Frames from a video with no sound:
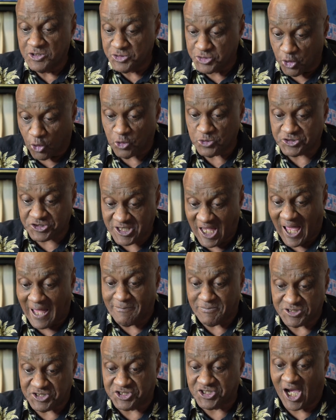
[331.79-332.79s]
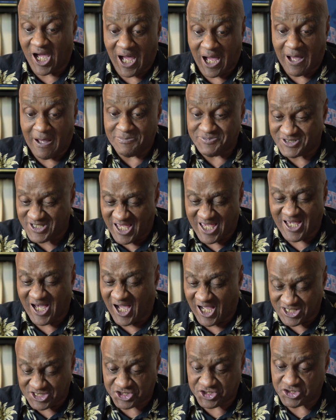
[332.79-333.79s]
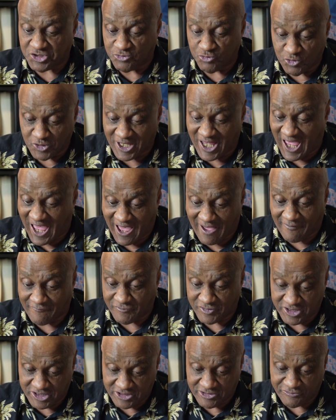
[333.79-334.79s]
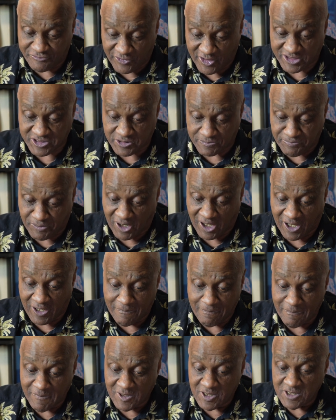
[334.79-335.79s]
Those type of jobs AI shouldn't really have any effect upon.